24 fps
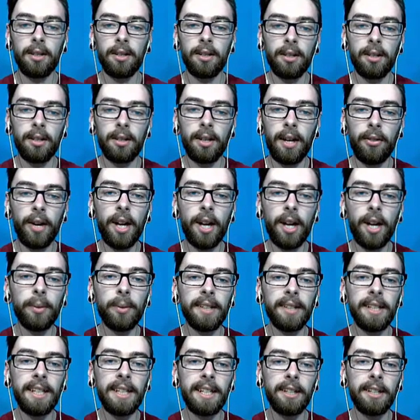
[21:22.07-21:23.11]
I thought it was
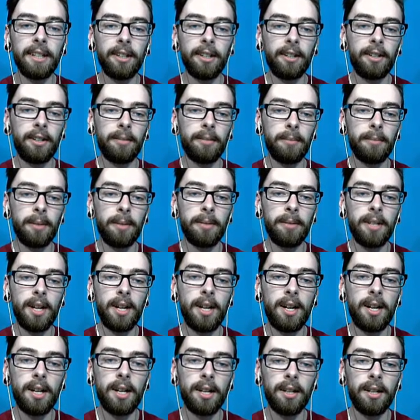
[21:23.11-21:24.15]
in here. Maybe
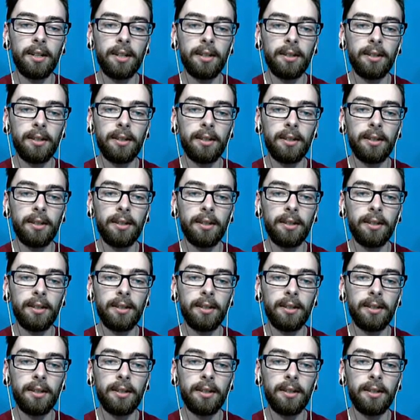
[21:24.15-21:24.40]
not.